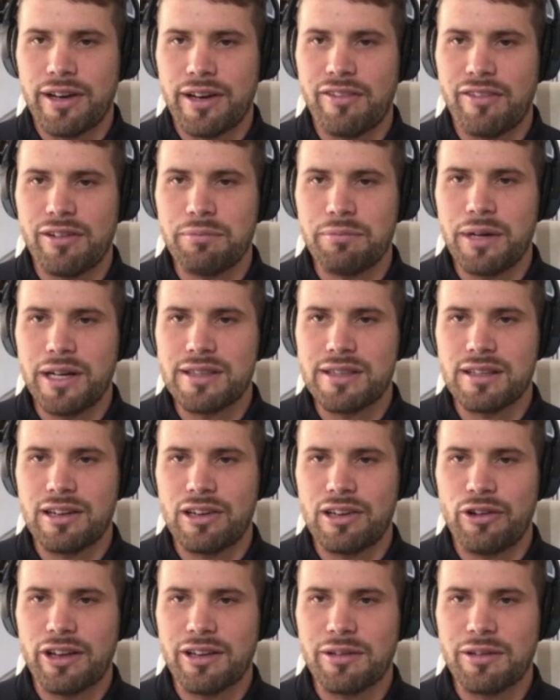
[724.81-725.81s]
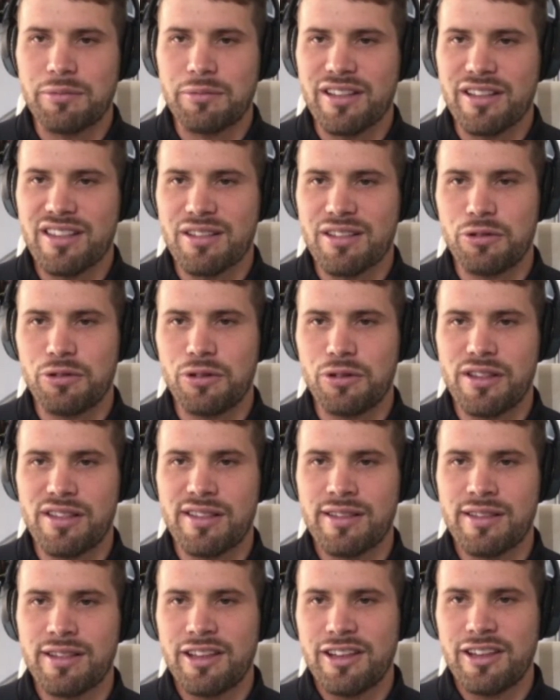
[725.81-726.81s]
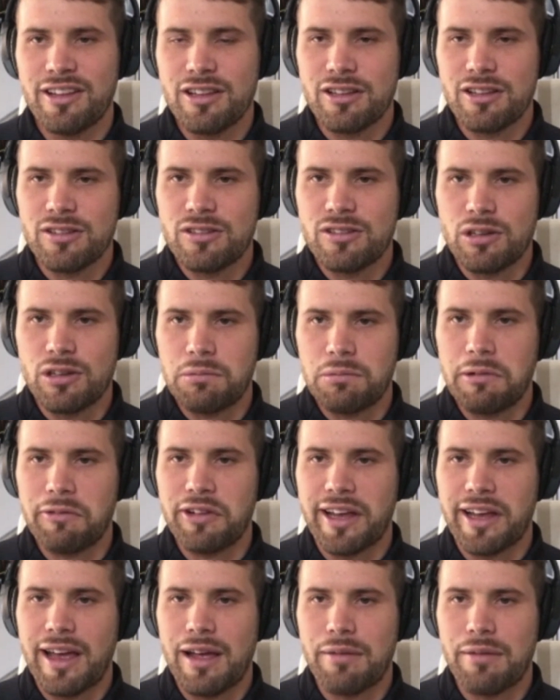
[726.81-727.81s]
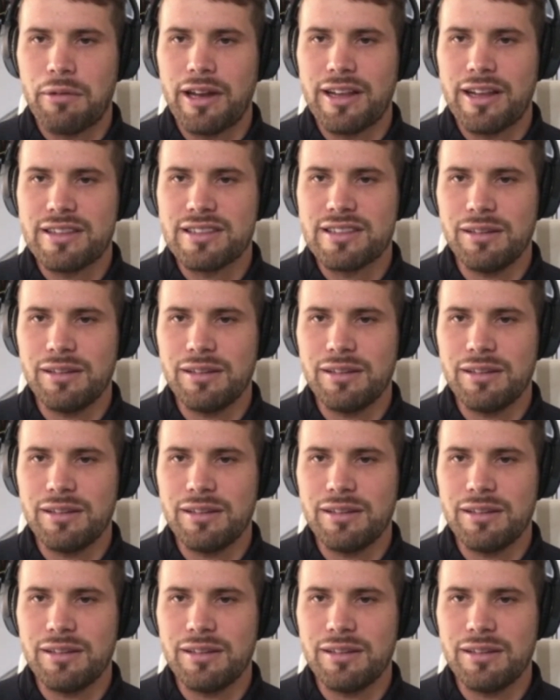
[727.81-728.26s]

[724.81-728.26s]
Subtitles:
Van Avermaet and Leukemans, who was top of their game at that